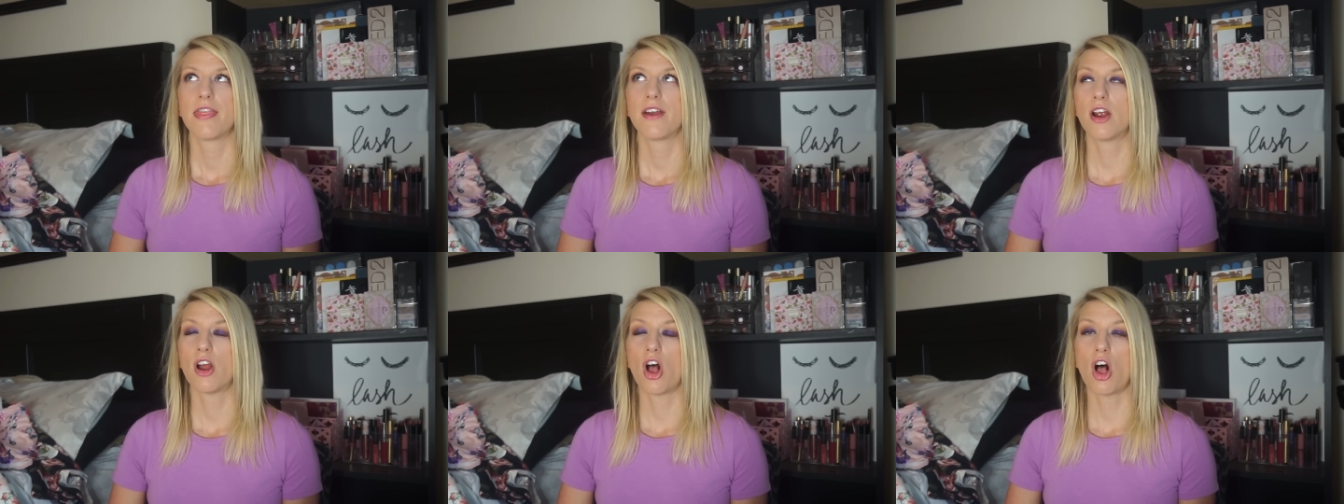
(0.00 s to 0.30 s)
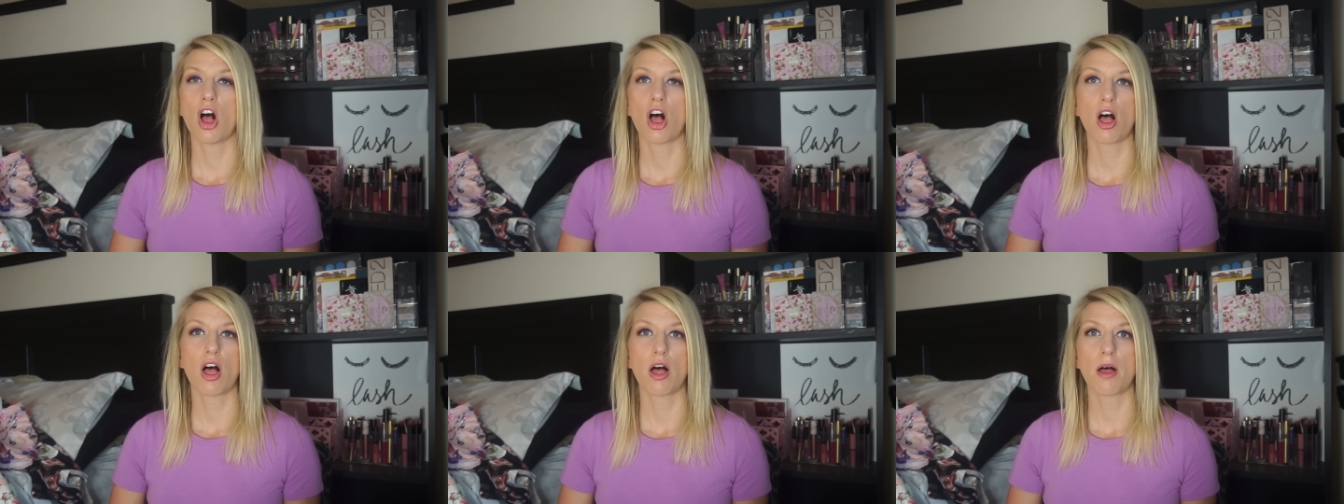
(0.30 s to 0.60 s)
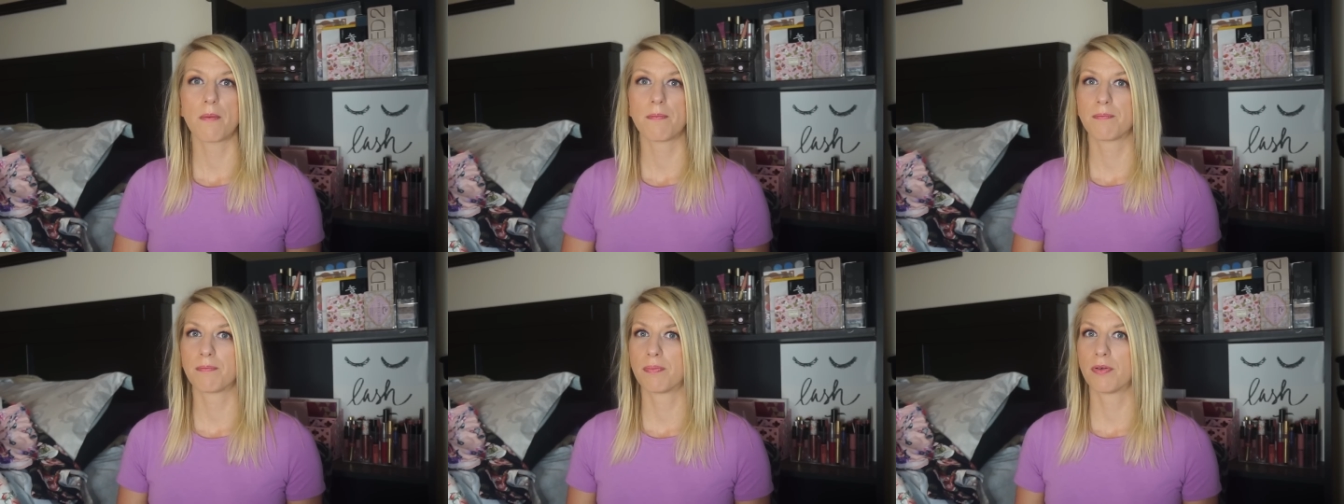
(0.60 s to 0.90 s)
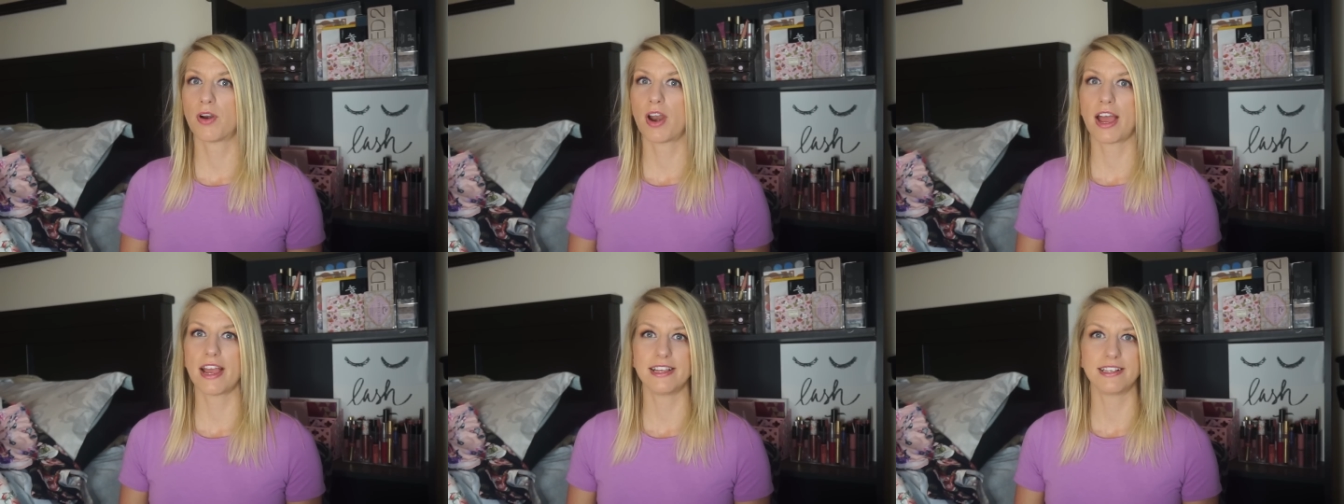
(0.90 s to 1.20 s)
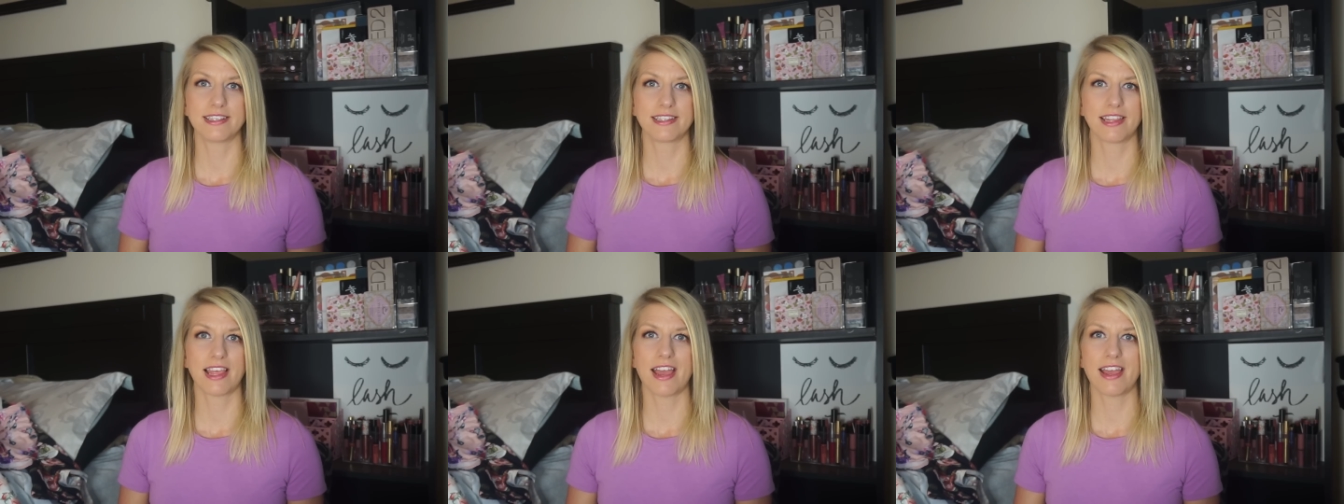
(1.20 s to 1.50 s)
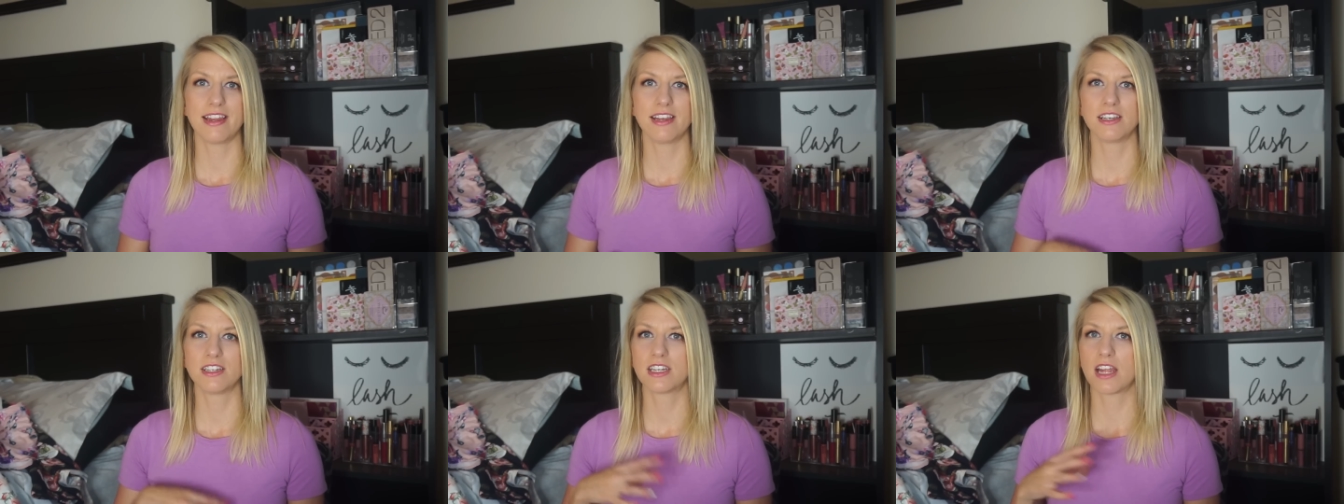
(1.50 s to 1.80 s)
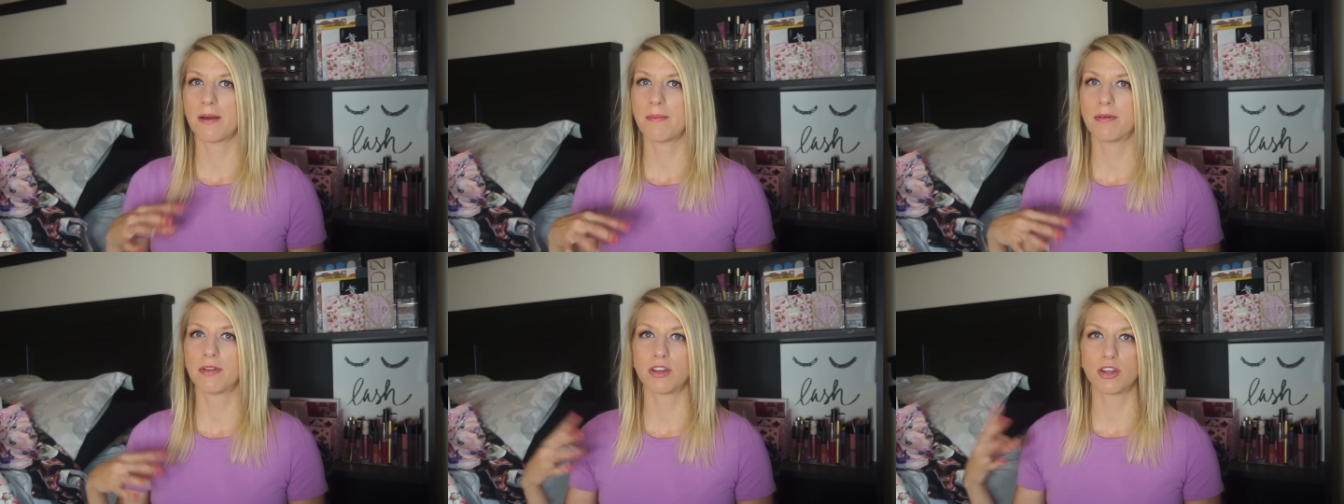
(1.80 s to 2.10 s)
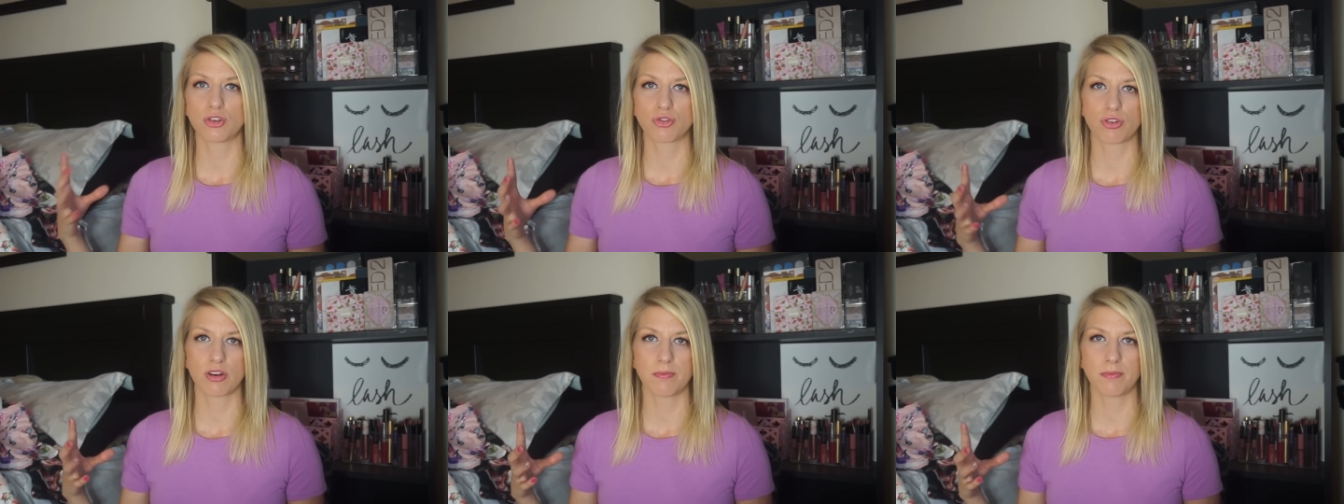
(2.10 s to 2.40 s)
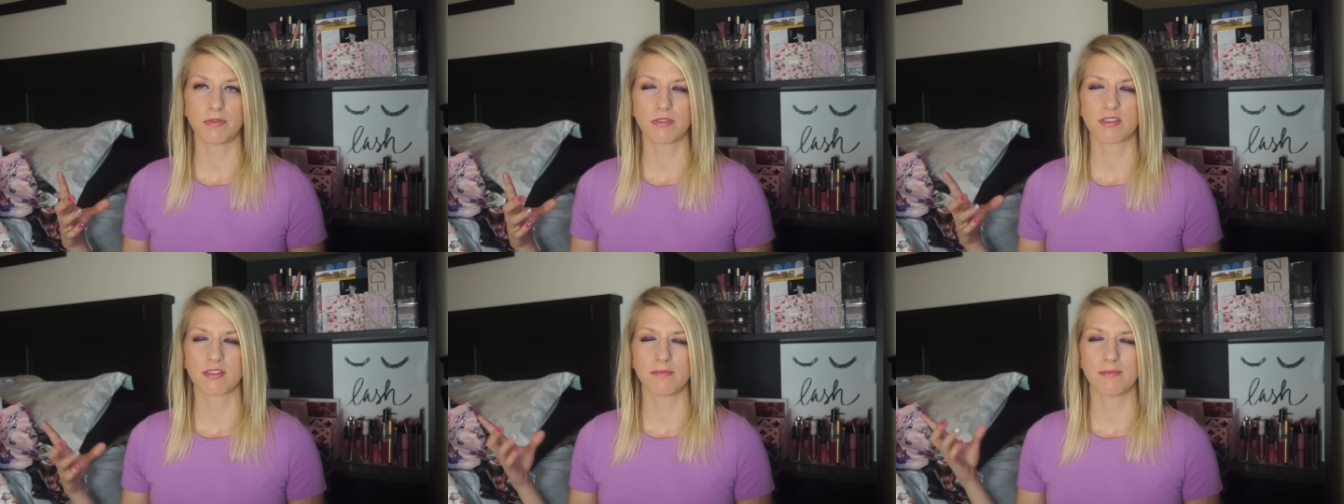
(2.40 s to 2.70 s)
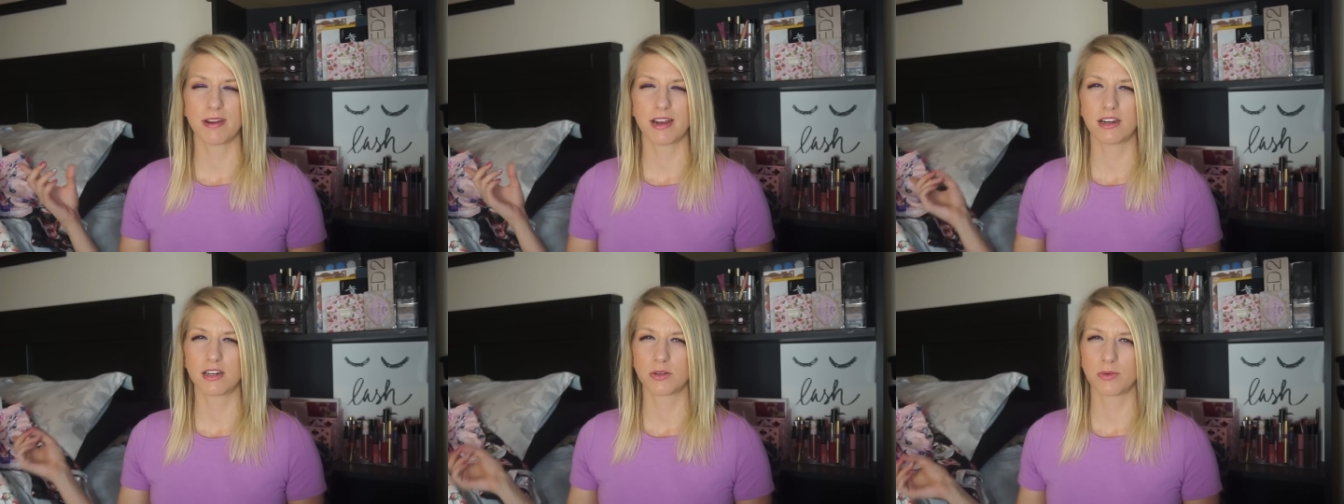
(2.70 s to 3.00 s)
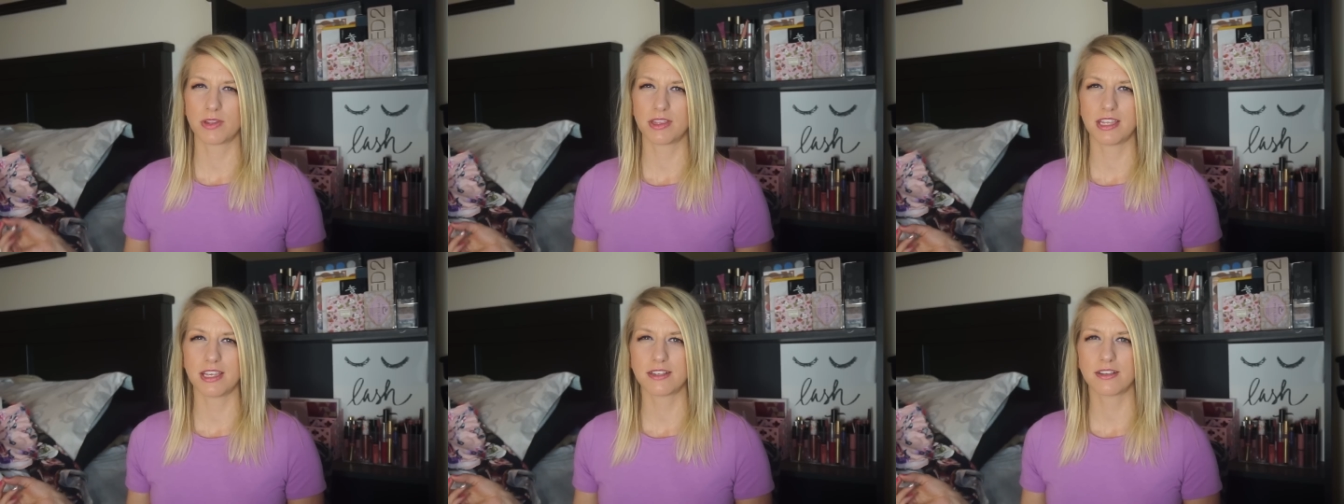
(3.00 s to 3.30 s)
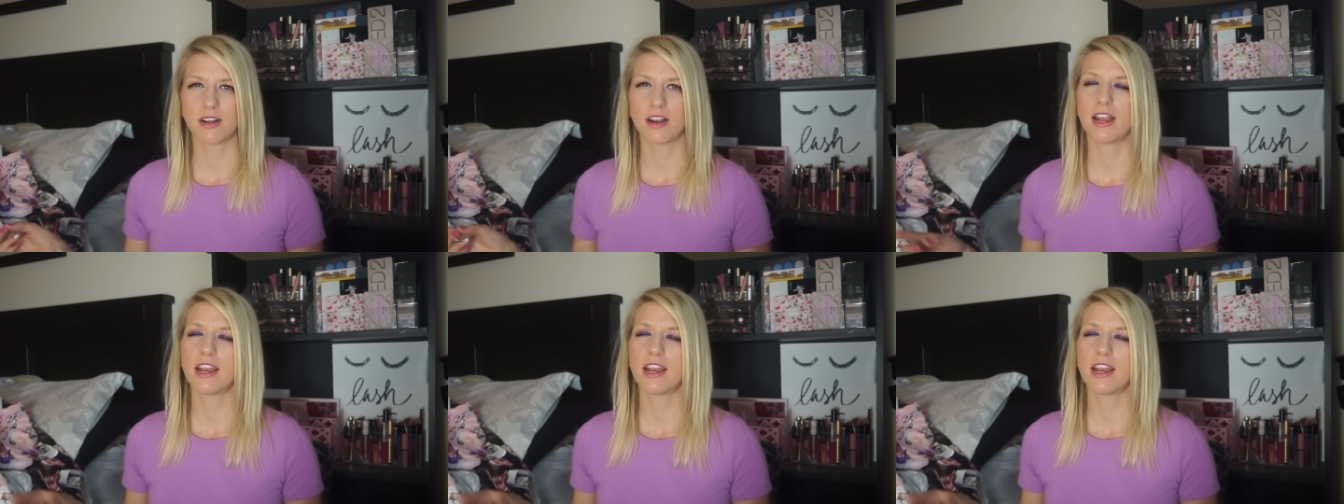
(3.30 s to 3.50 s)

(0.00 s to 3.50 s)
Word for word: they're all priced like double to triple compared to what these are.